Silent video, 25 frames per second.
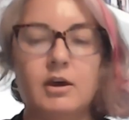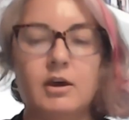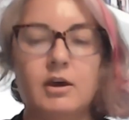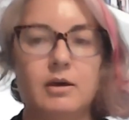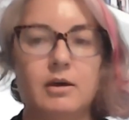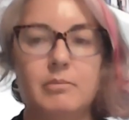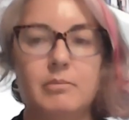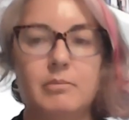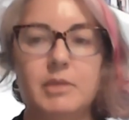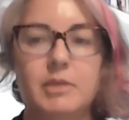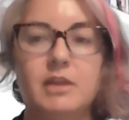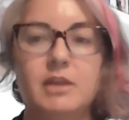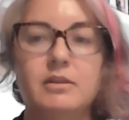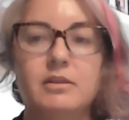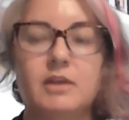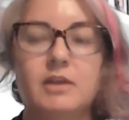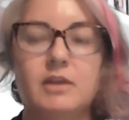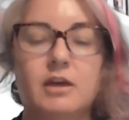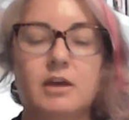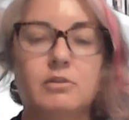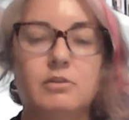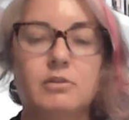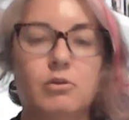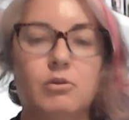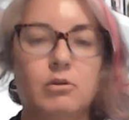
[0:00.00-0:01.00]
being
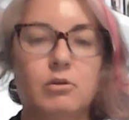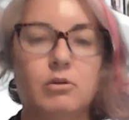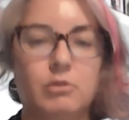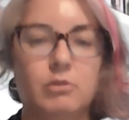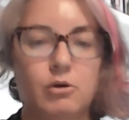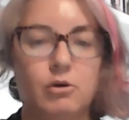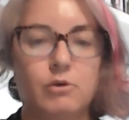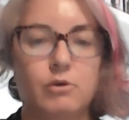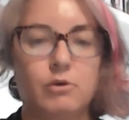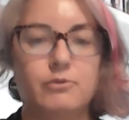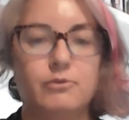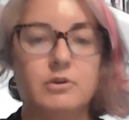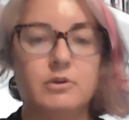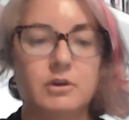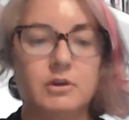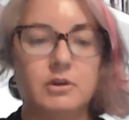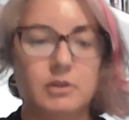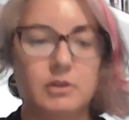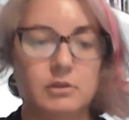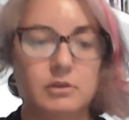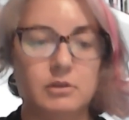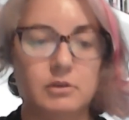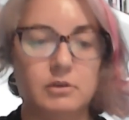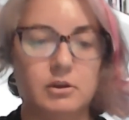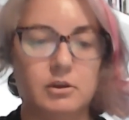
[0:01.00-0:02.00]
done all over, and
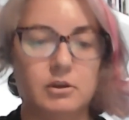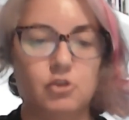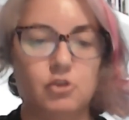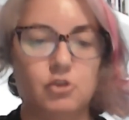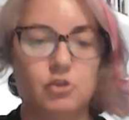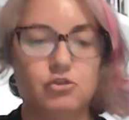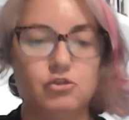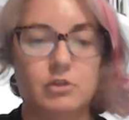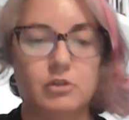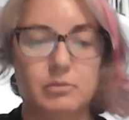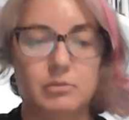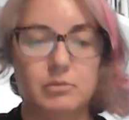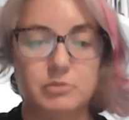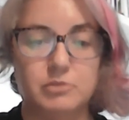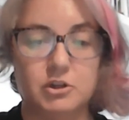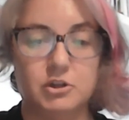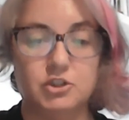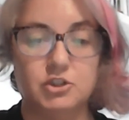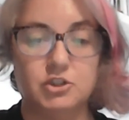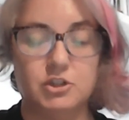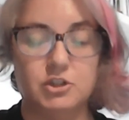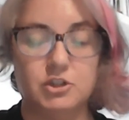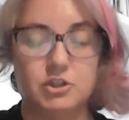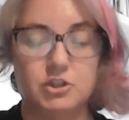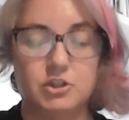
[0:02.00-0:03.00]
international
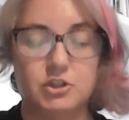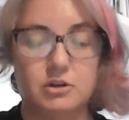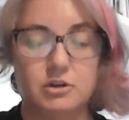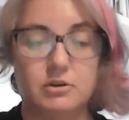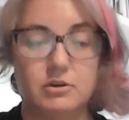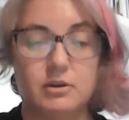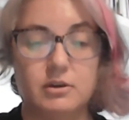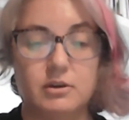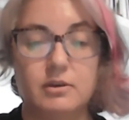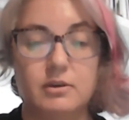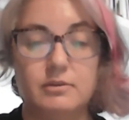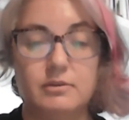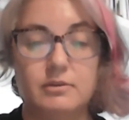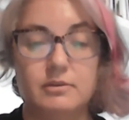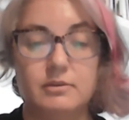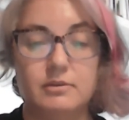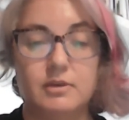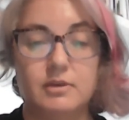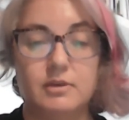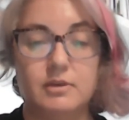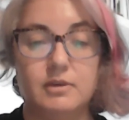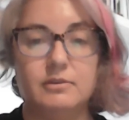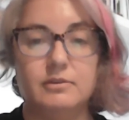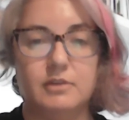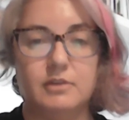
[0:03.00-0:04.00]
pressure is
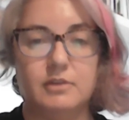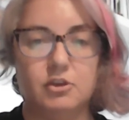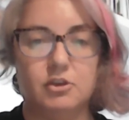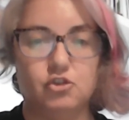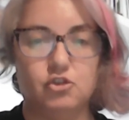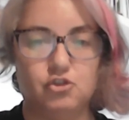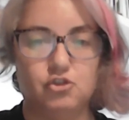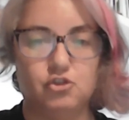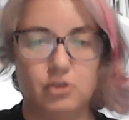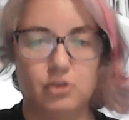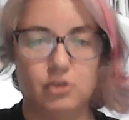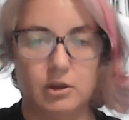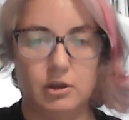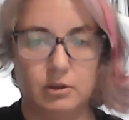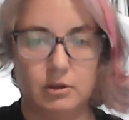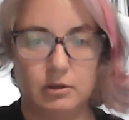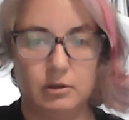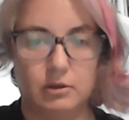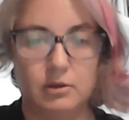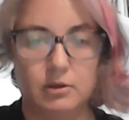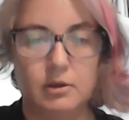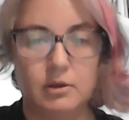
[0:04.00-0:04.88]
essential